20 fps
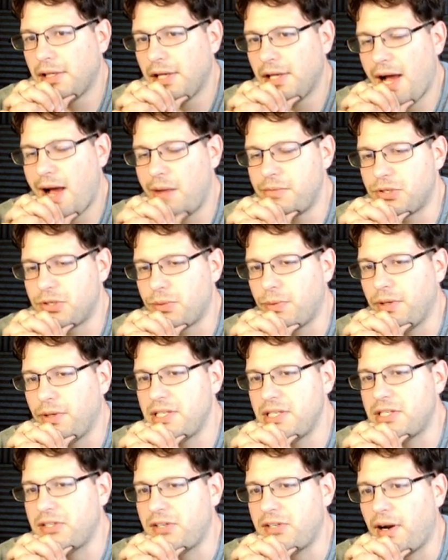I was
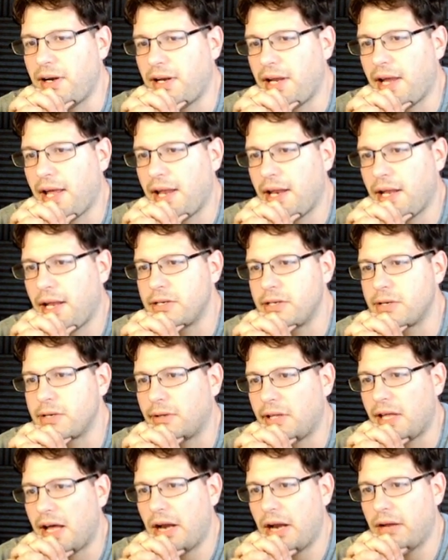really starting to get into a
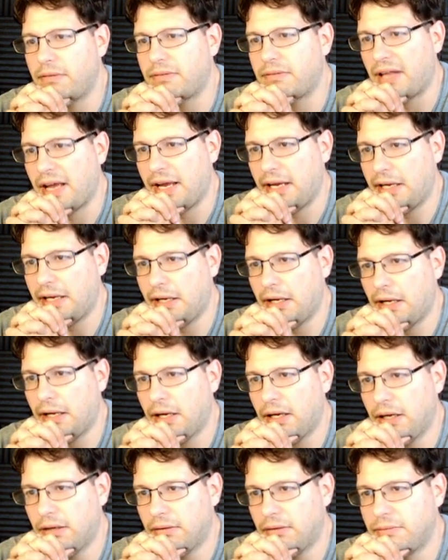lot of like
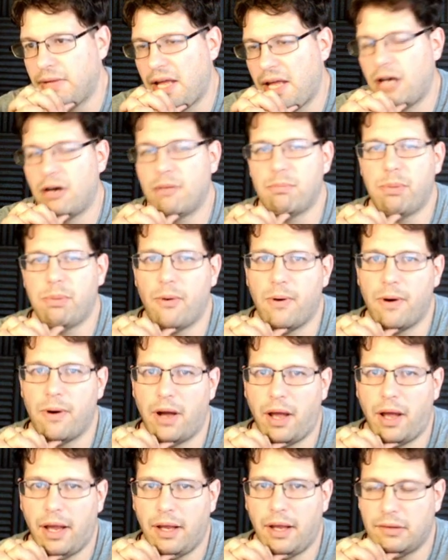
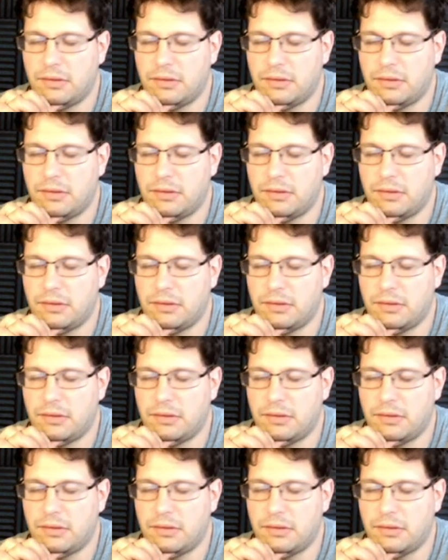Hellboy,